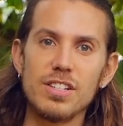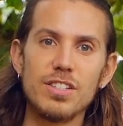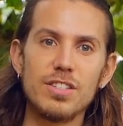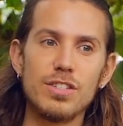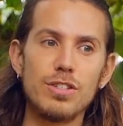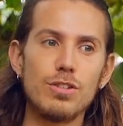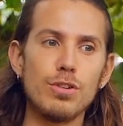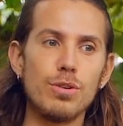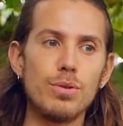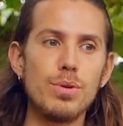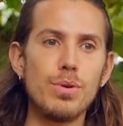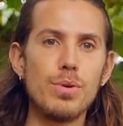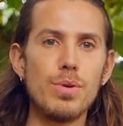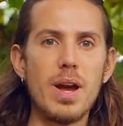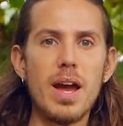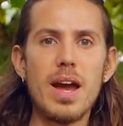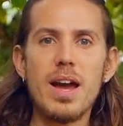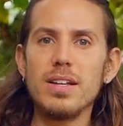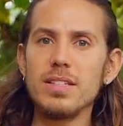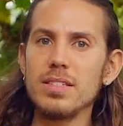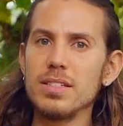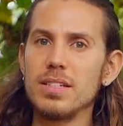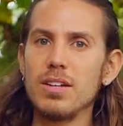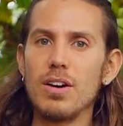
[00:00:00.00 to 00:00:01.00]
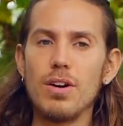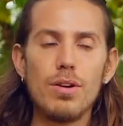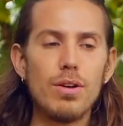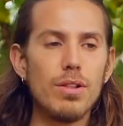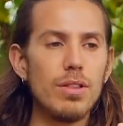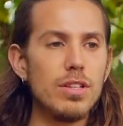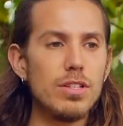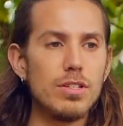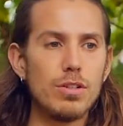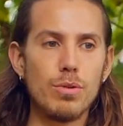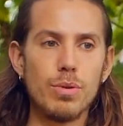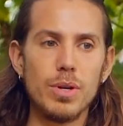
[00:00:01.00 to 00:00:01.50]
So you ask all
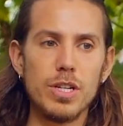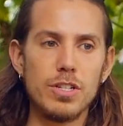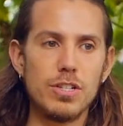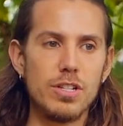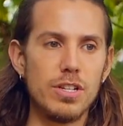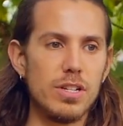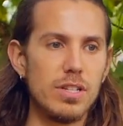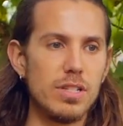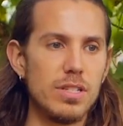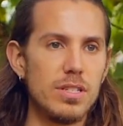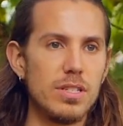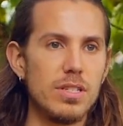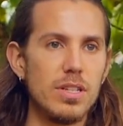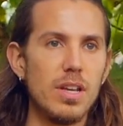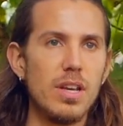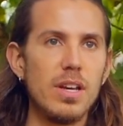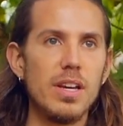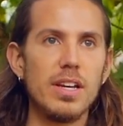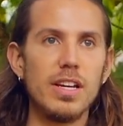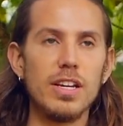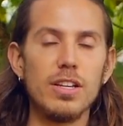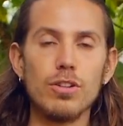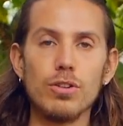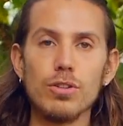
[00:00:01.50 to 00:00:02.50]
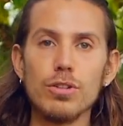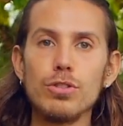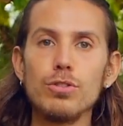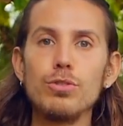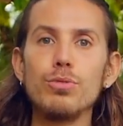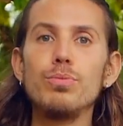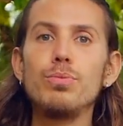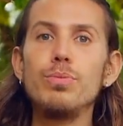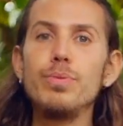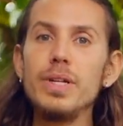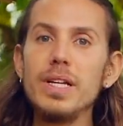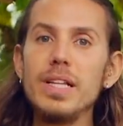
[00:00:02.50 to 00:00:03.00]
these questions in order
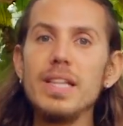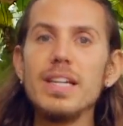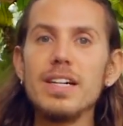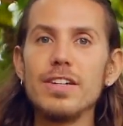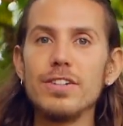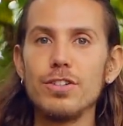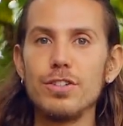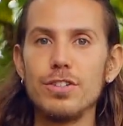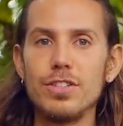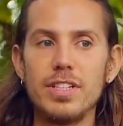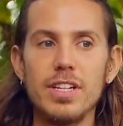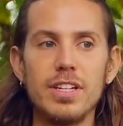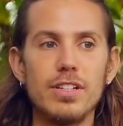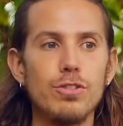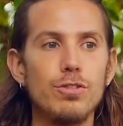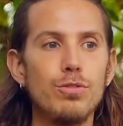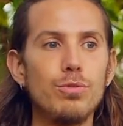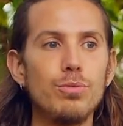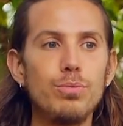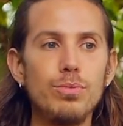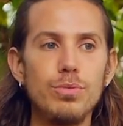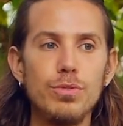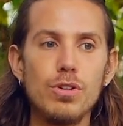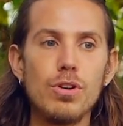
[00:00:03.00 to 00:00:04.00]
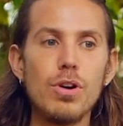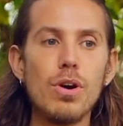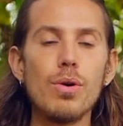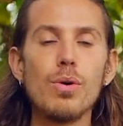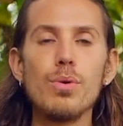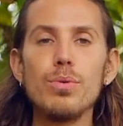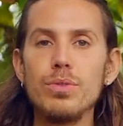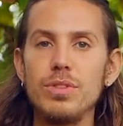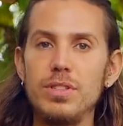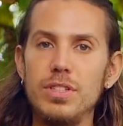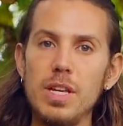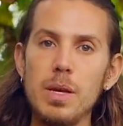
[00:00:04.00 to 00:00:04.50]
to really understand, to
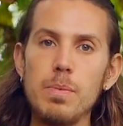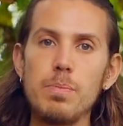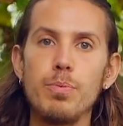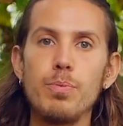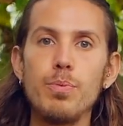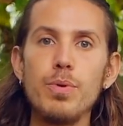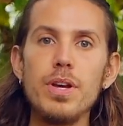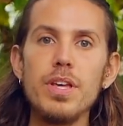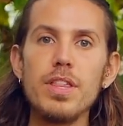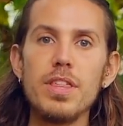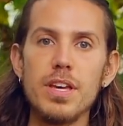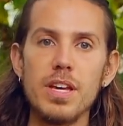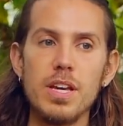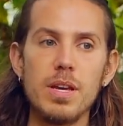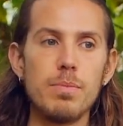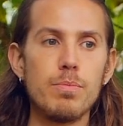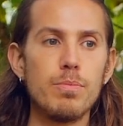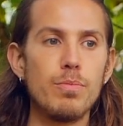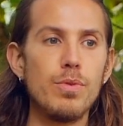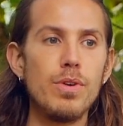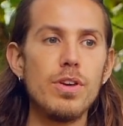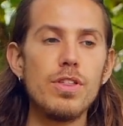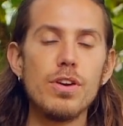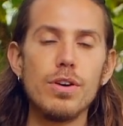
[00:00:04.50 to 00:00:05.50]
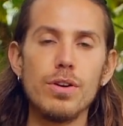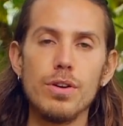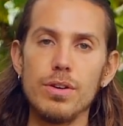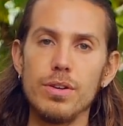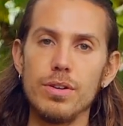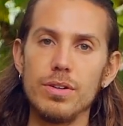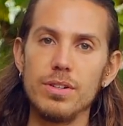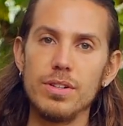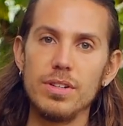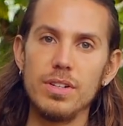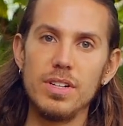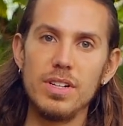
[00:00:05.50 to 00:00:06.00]
go deep with him, with
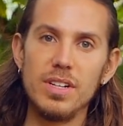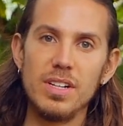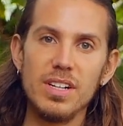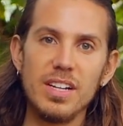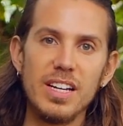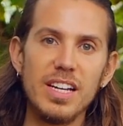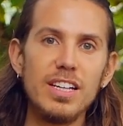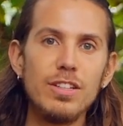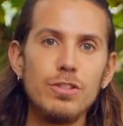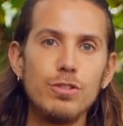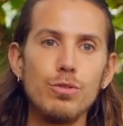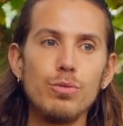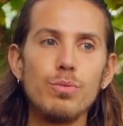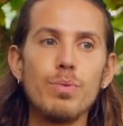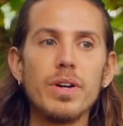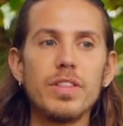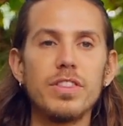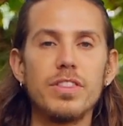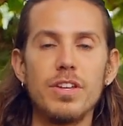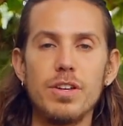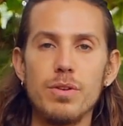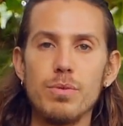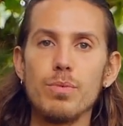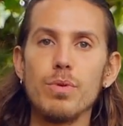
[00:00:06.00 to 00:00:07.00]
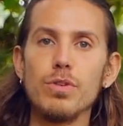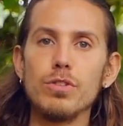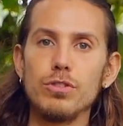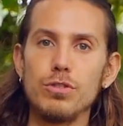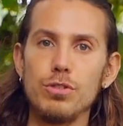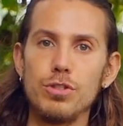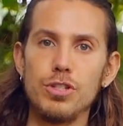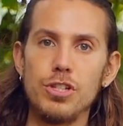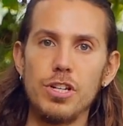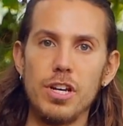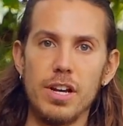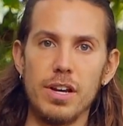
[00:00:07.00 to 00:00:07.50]
her, into what they want
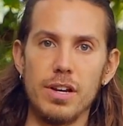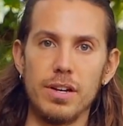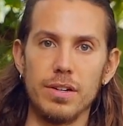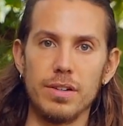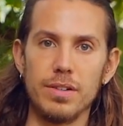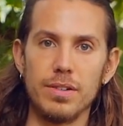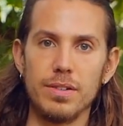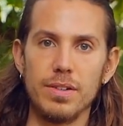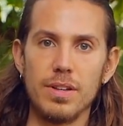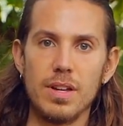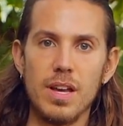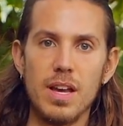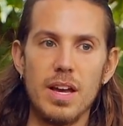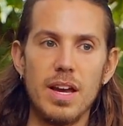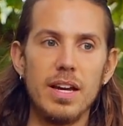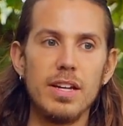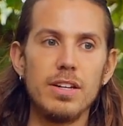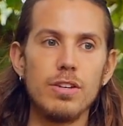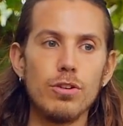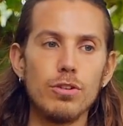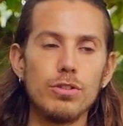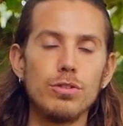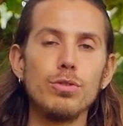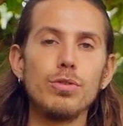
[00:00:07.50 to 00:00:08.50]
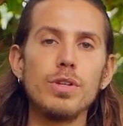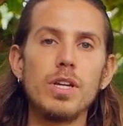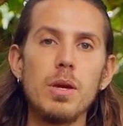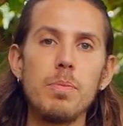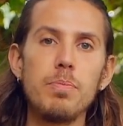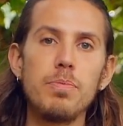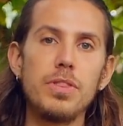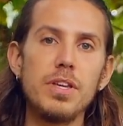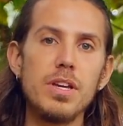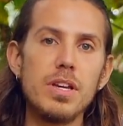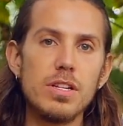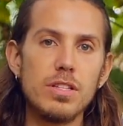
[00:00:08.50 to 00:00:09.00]
to share, and not to
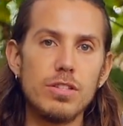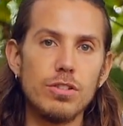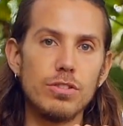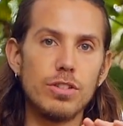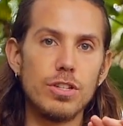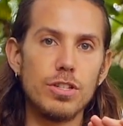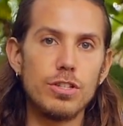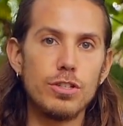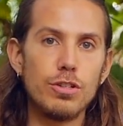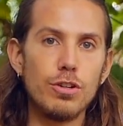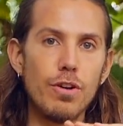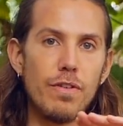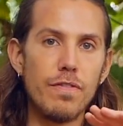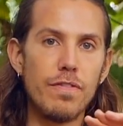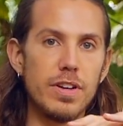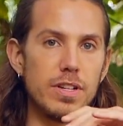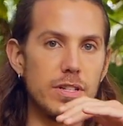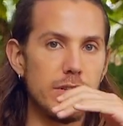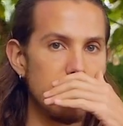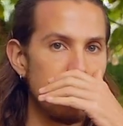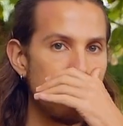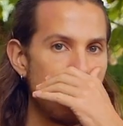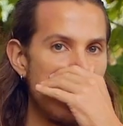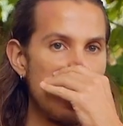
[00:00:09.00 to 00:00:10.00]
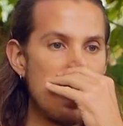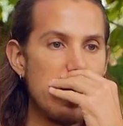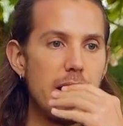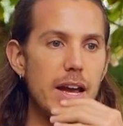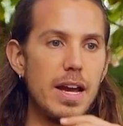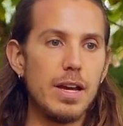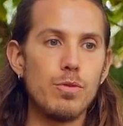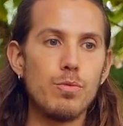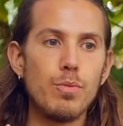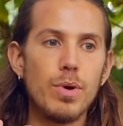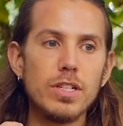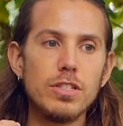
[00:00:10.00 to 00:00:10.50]
keep things on the surface.
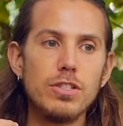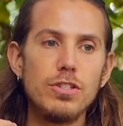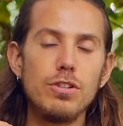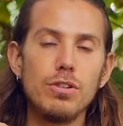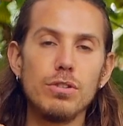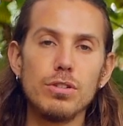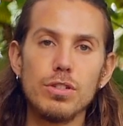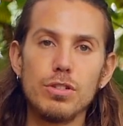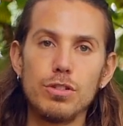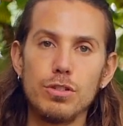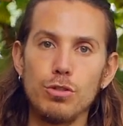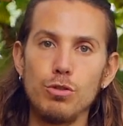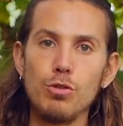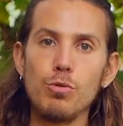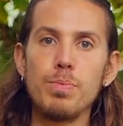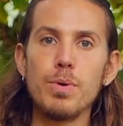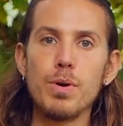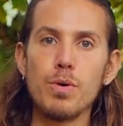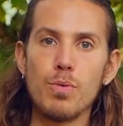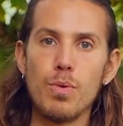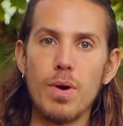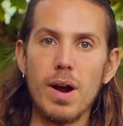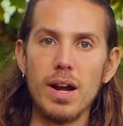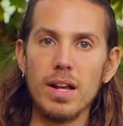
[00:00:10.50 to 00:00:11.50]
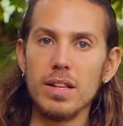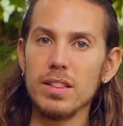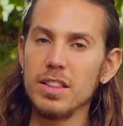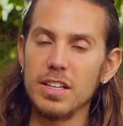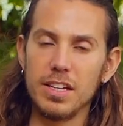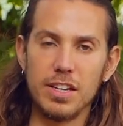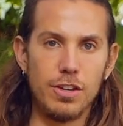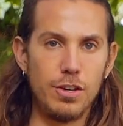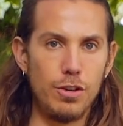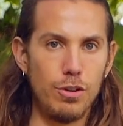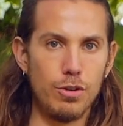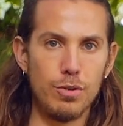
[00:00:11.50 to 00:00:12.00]
And once you're super
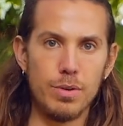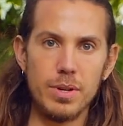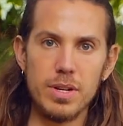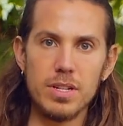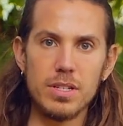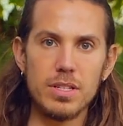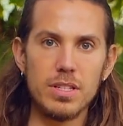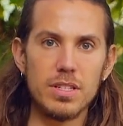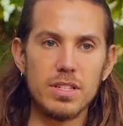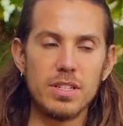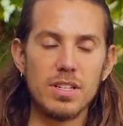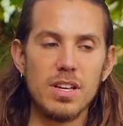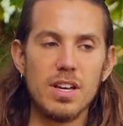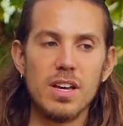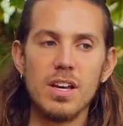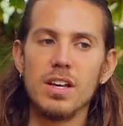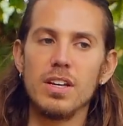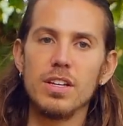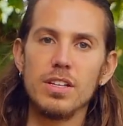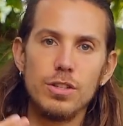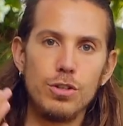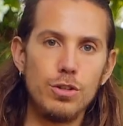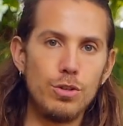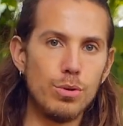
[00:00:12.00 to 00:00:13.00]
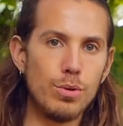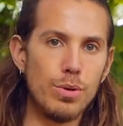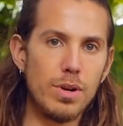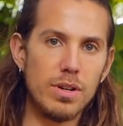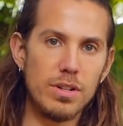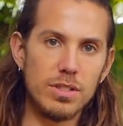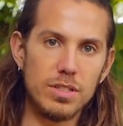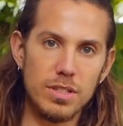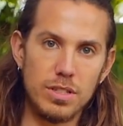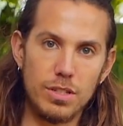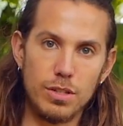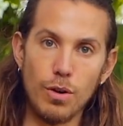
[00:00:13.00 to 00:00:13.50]
wildly curious, you
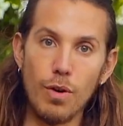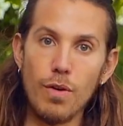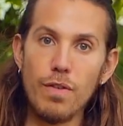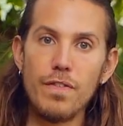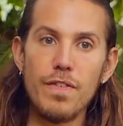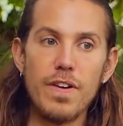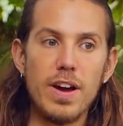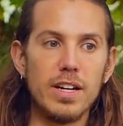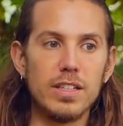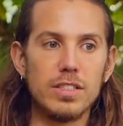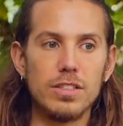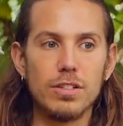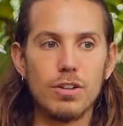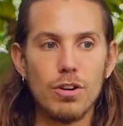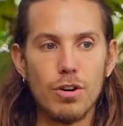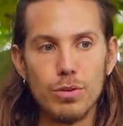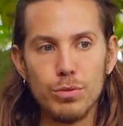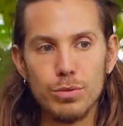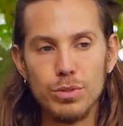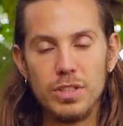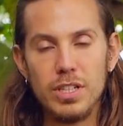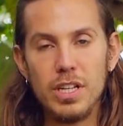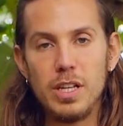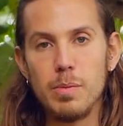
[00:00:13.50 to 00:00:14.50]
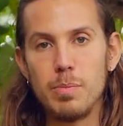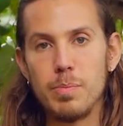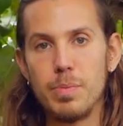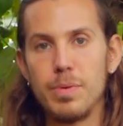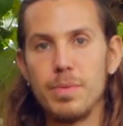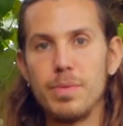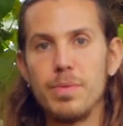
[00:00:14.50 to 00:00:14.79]
so fast go deep